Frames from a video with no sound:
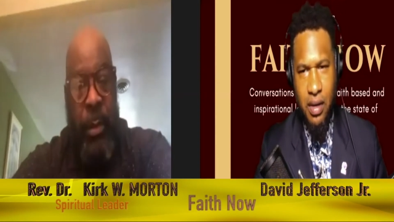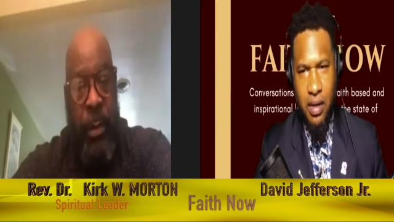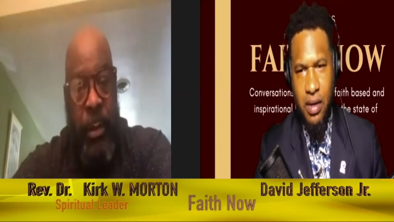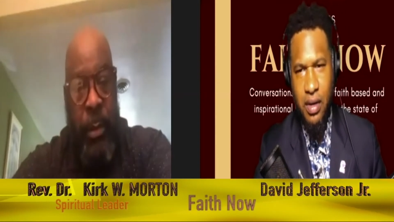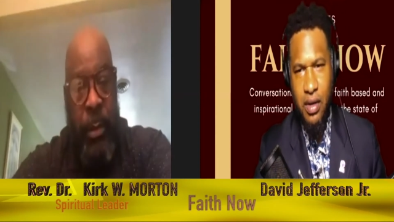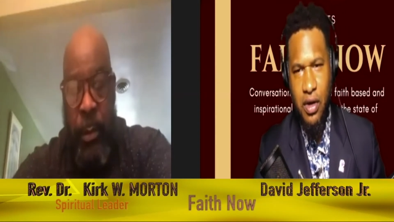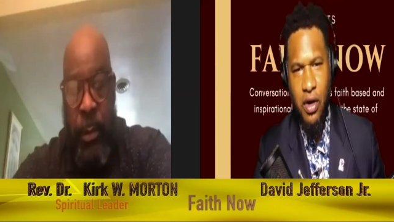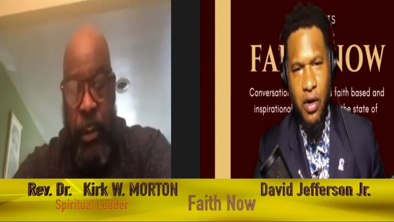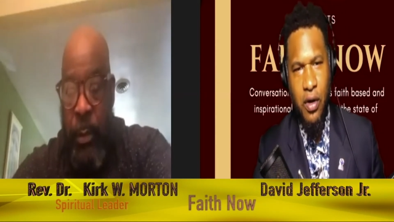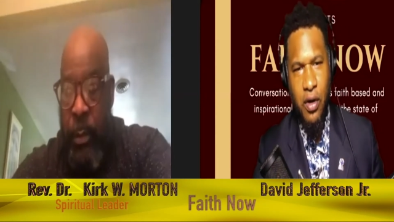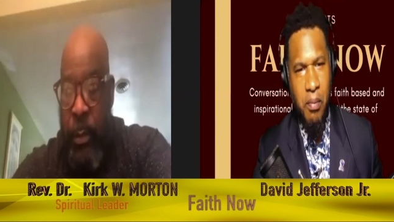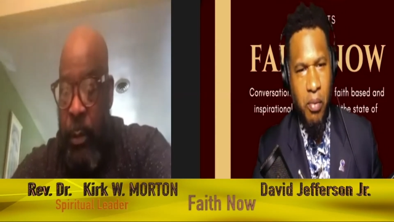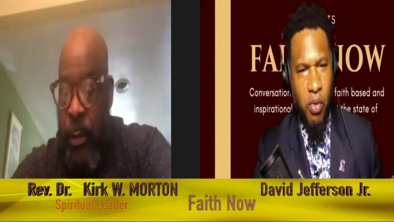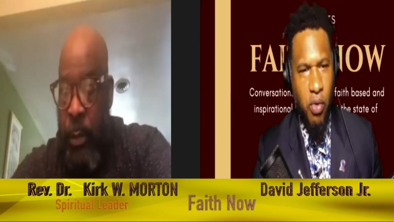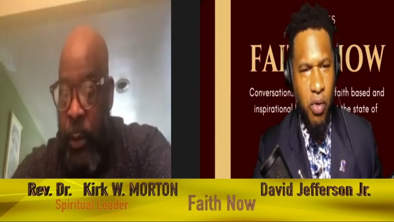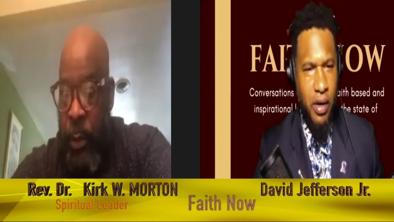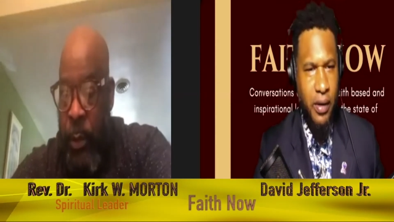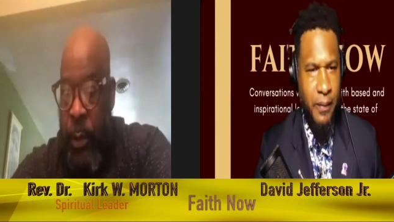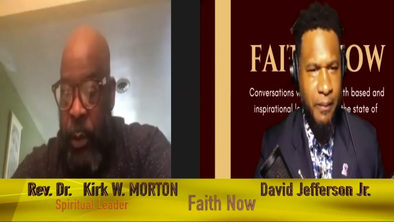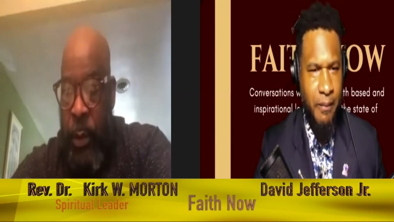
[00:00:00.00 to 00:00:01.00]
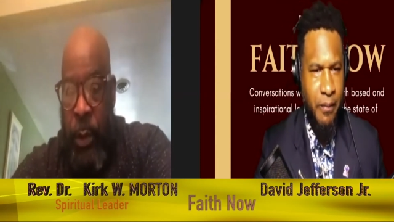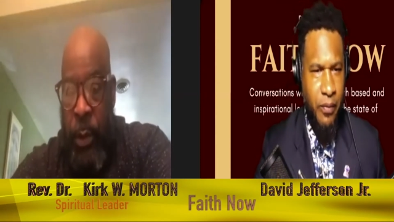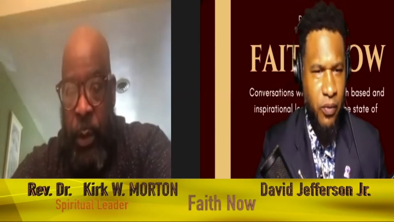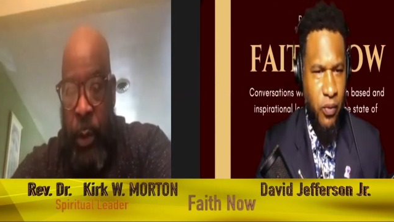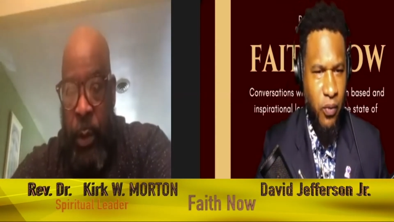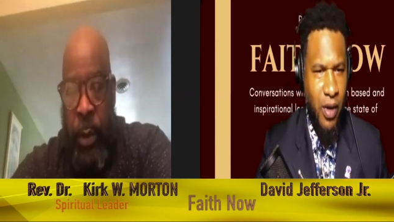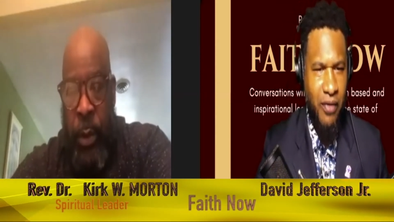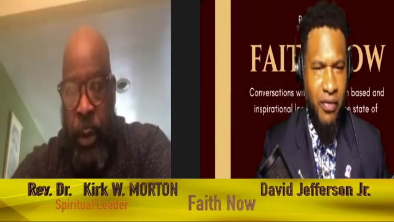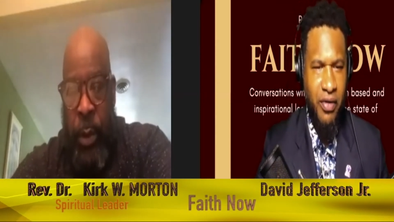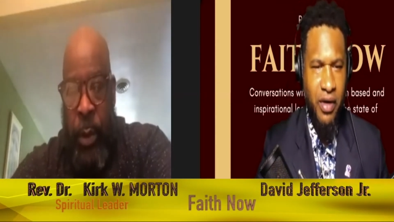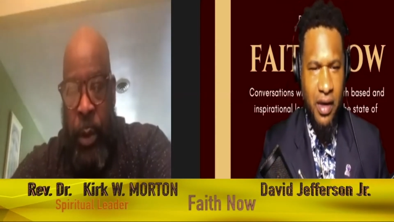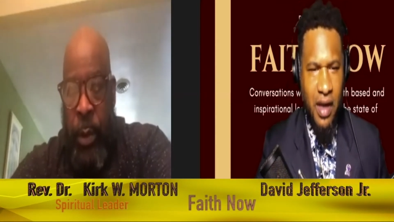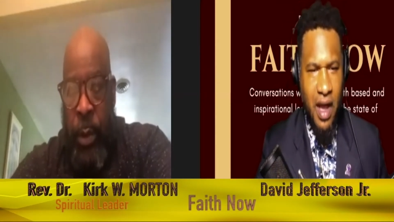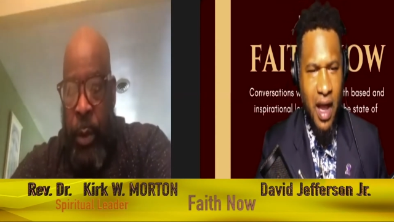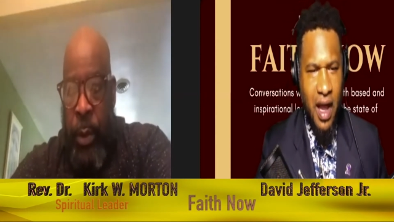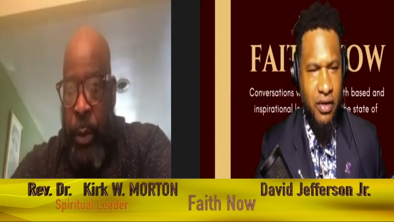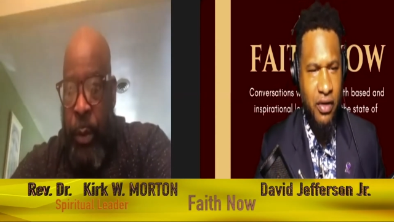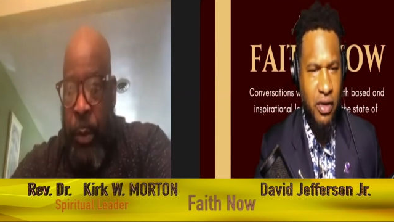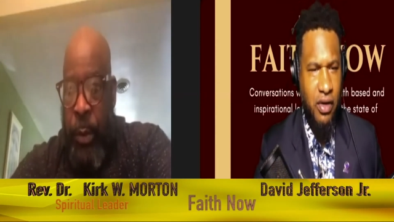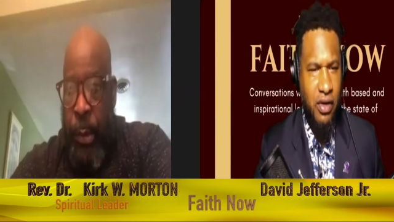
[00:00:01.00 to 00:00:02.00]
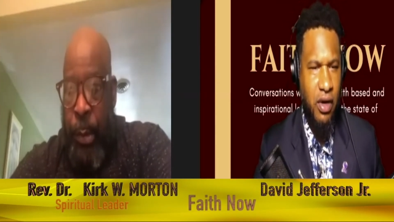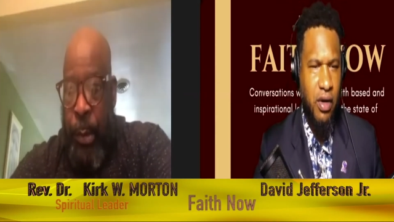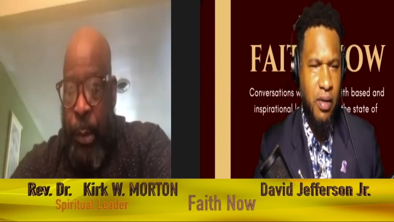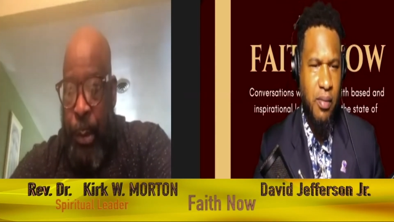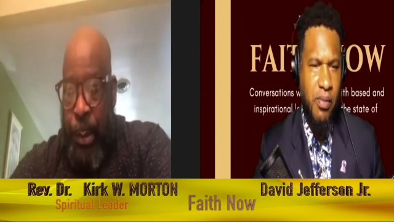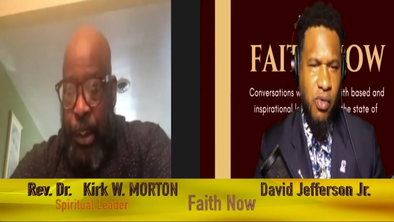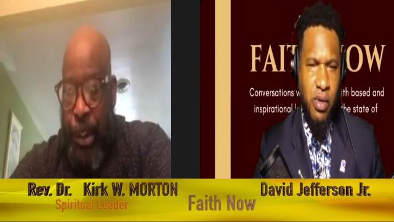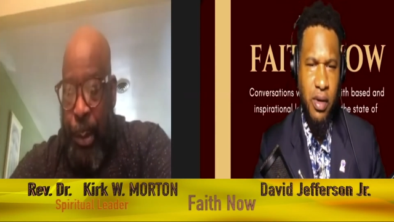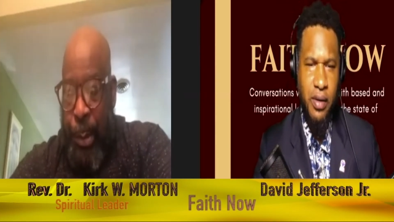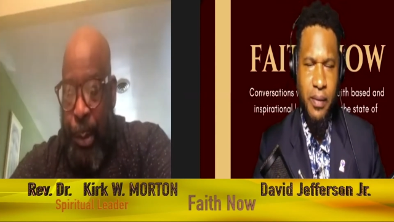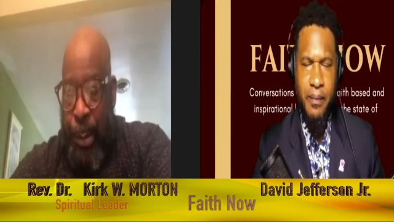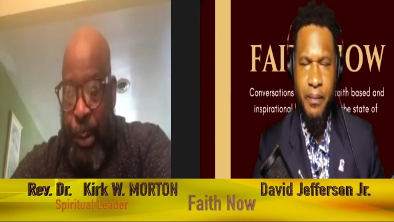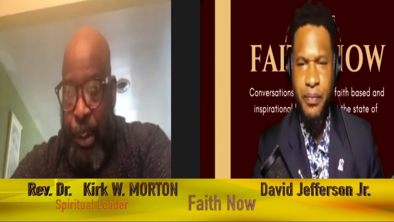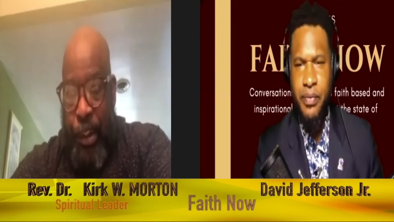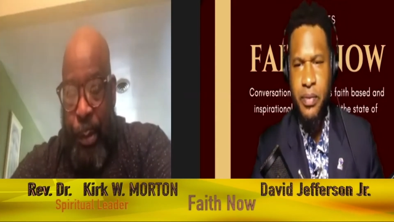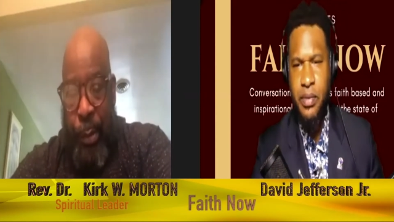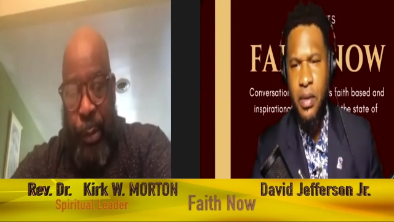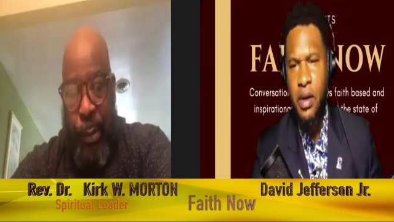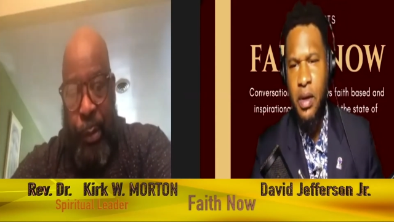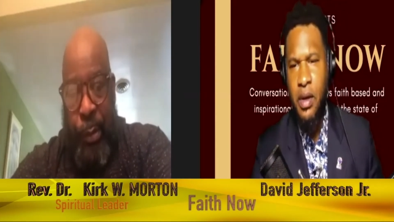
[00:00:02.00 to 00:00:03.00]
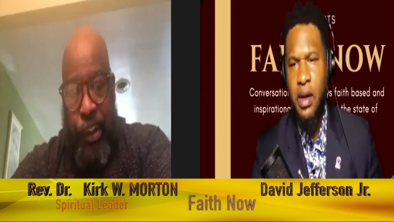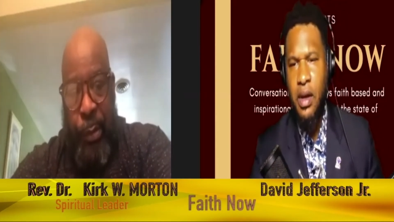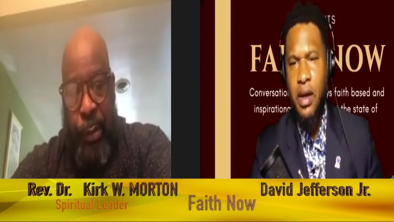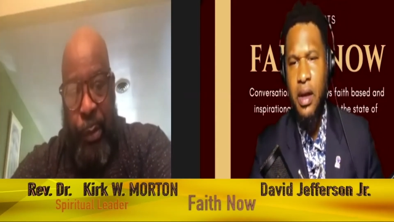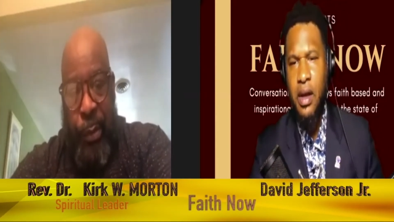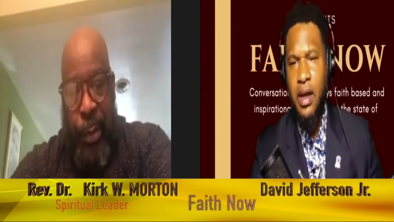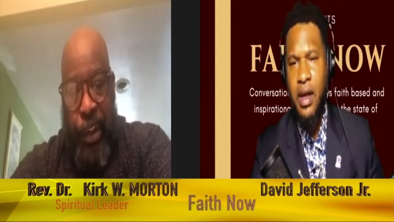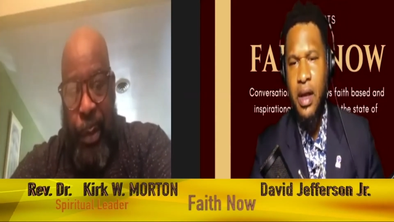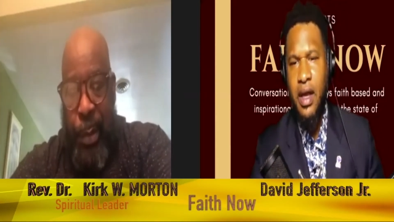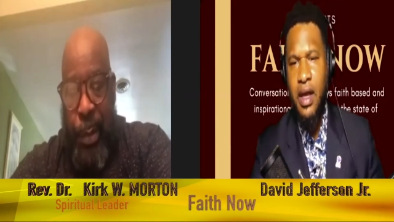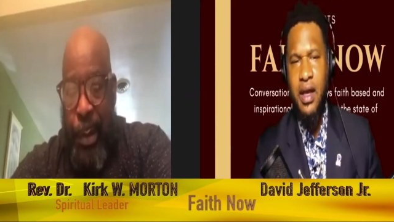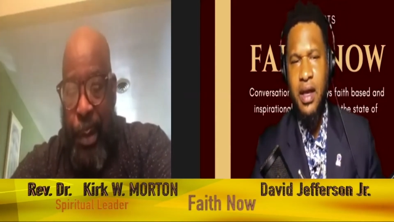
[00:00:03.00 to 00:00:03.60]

Speaker 1: Kirk Morton, Reverend Dr. Kirk Morton. And